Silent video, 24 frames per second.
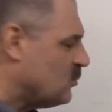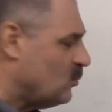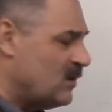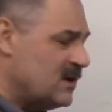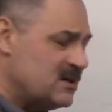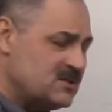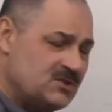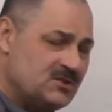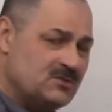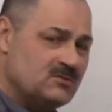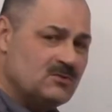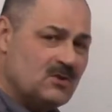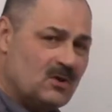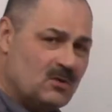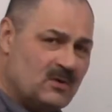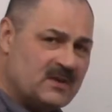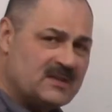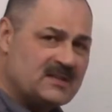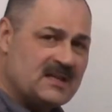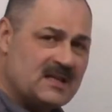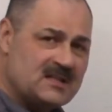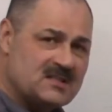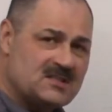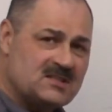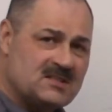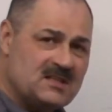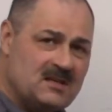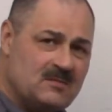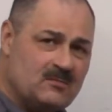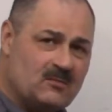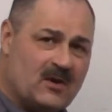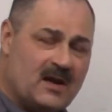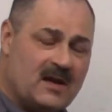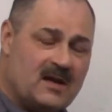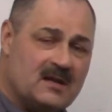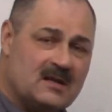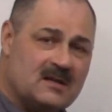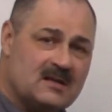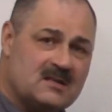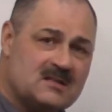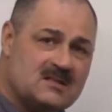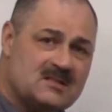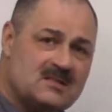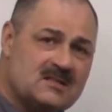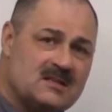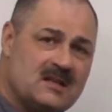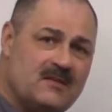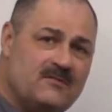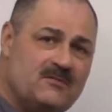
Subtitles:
once you know what that steam rate is,